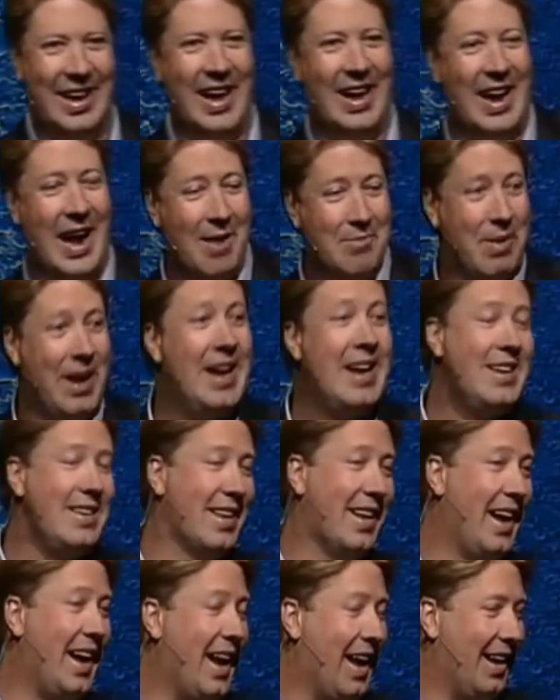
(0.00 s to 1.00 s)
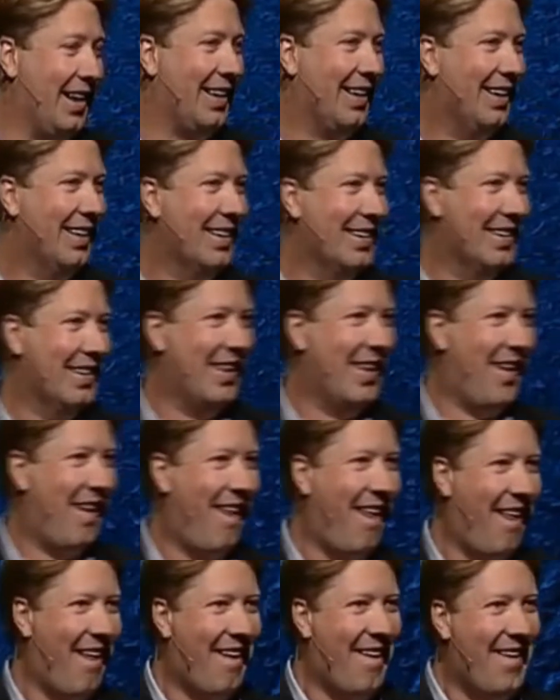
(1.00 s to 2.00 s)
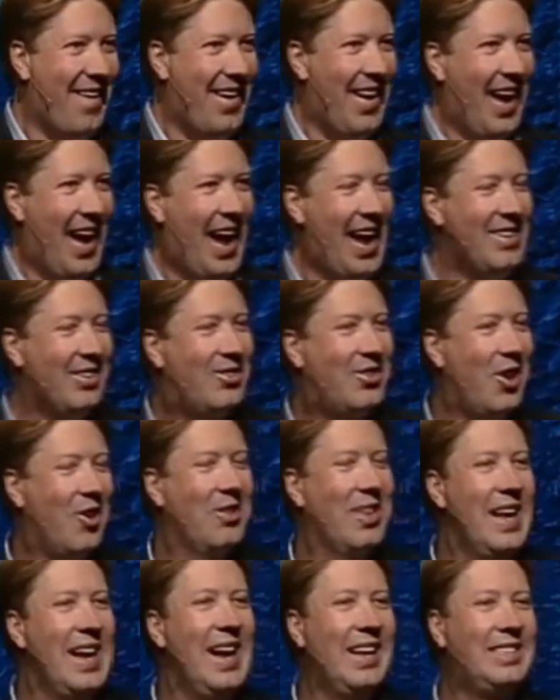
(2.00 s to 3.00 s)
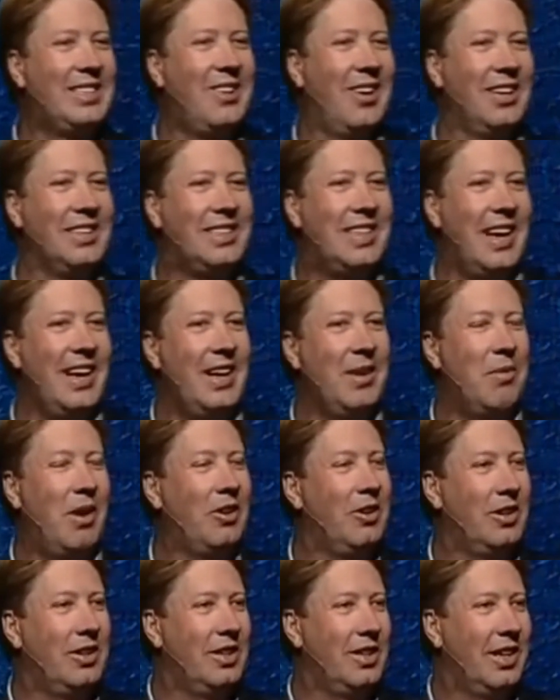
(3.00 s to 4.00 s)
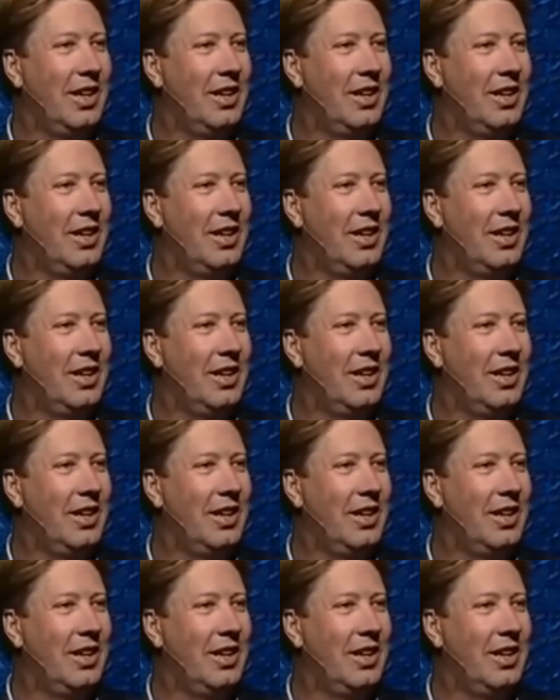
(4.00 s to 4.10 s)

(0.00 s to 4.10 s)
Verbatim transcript: and I mean that. And so then I started saying to him, I,